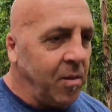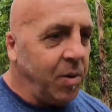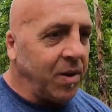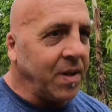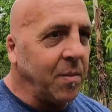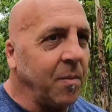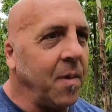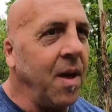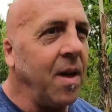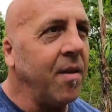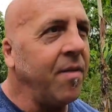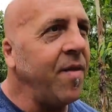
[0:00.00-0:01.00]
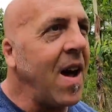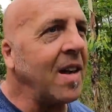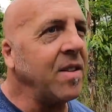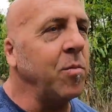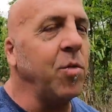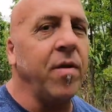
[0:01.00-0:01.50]
put some
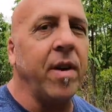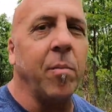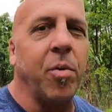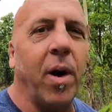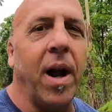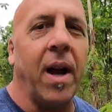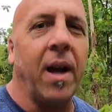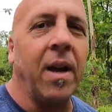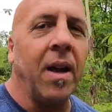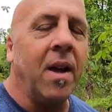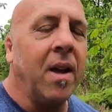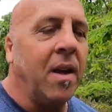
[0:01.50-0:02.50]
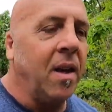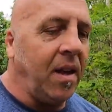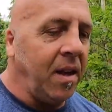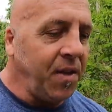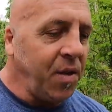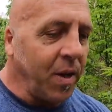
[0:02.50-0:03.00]
fast moving prey
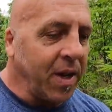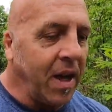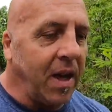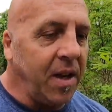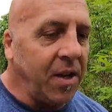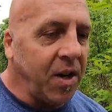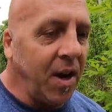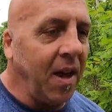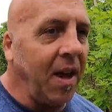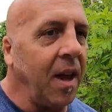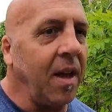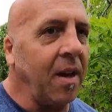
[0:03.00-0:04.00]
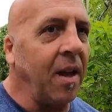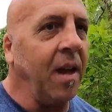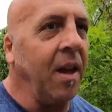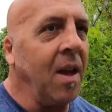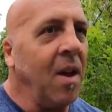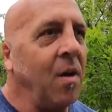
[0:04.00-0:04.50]
into a cage and
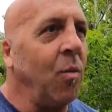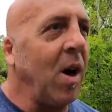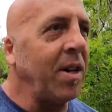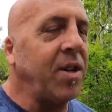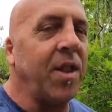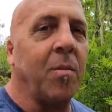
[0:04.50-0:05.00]
watch